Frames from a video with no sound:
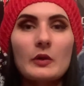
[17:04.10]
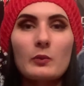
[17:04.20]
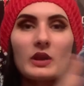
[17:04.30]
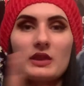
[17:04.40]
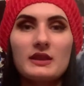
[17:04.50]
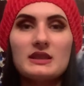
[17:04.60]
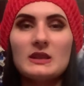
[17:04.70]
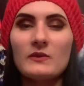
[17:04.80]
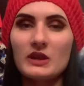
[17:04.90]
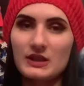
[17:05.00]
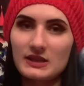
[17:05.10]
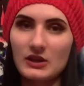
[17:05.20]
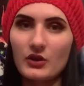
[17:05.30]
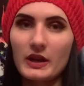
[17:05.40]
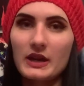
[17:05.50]
with the TV
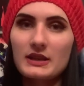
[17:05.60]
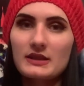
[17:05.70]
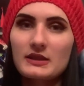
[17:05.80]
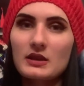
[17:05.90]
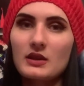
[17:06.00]
series.